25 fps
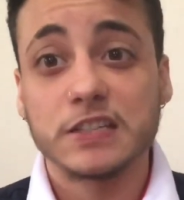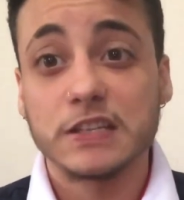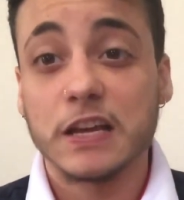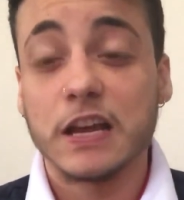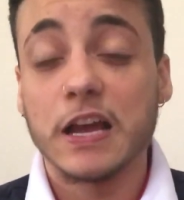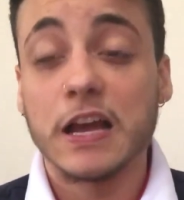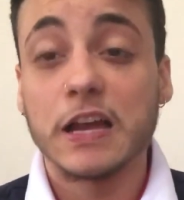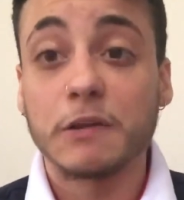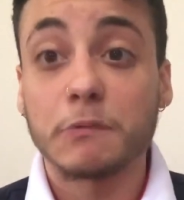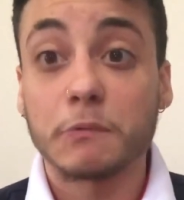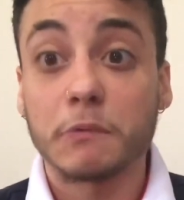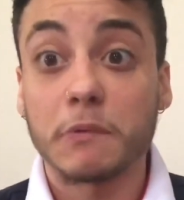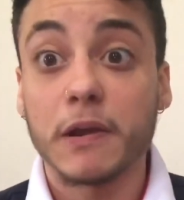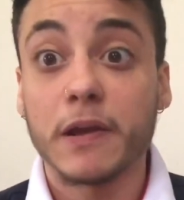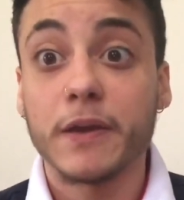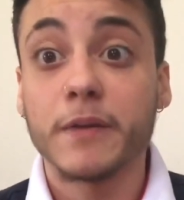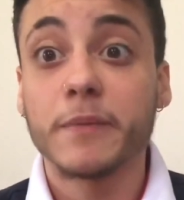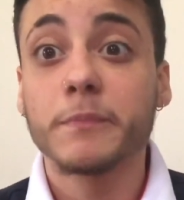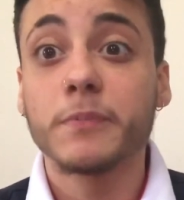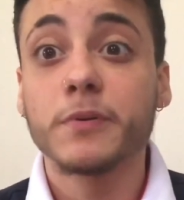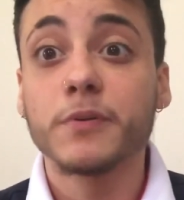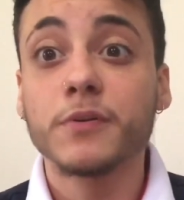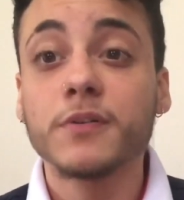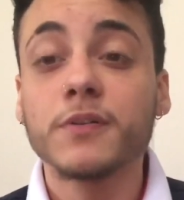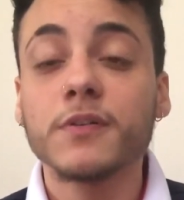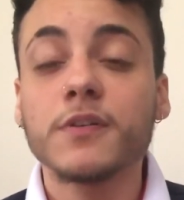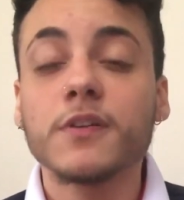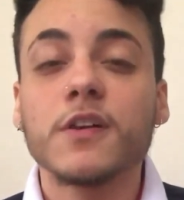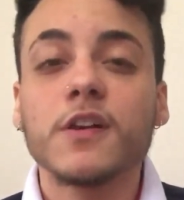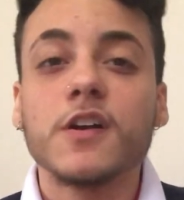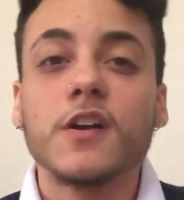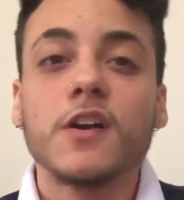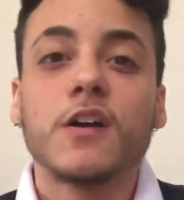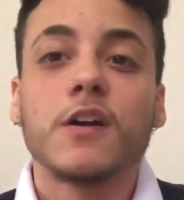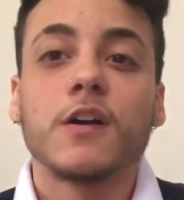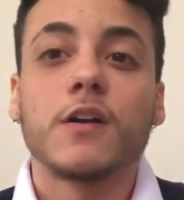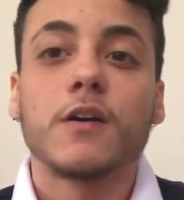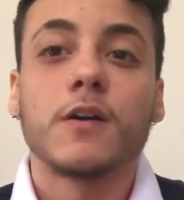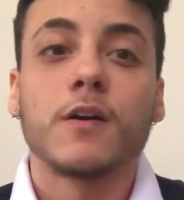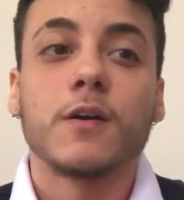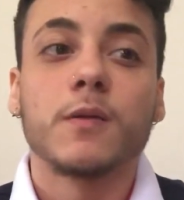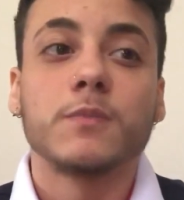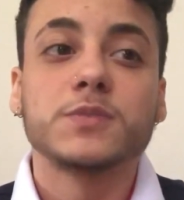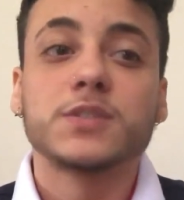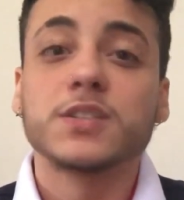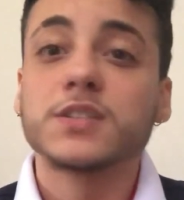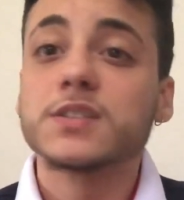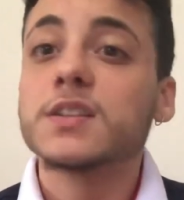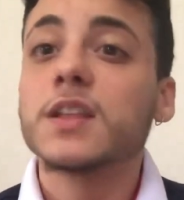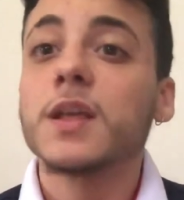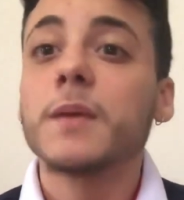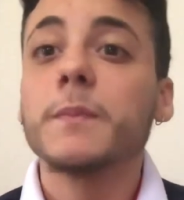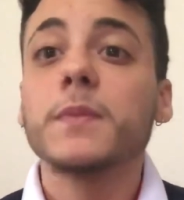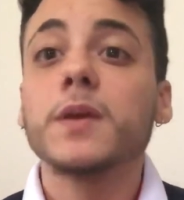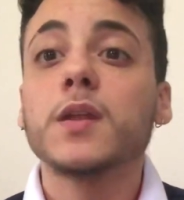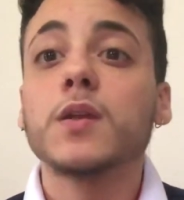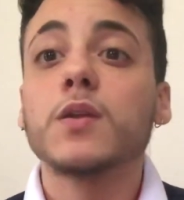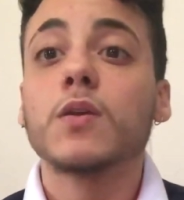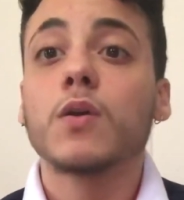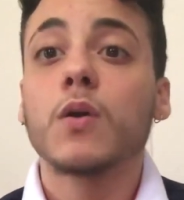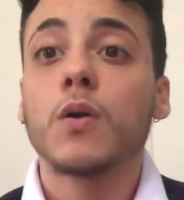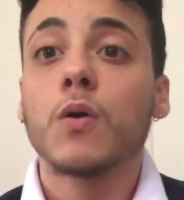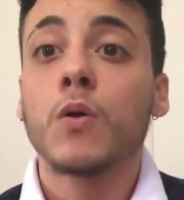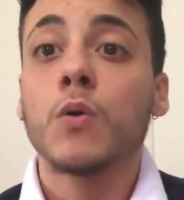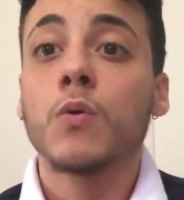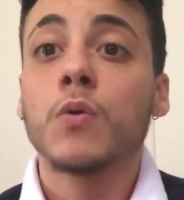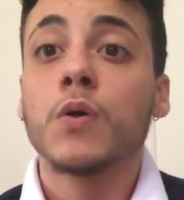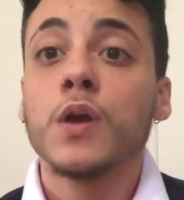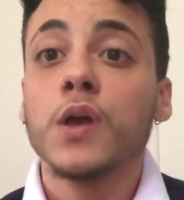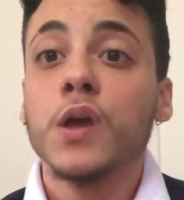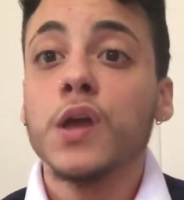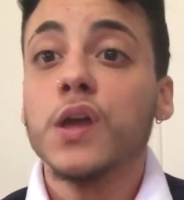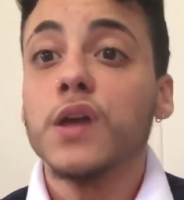to kind of ramble. Just let me know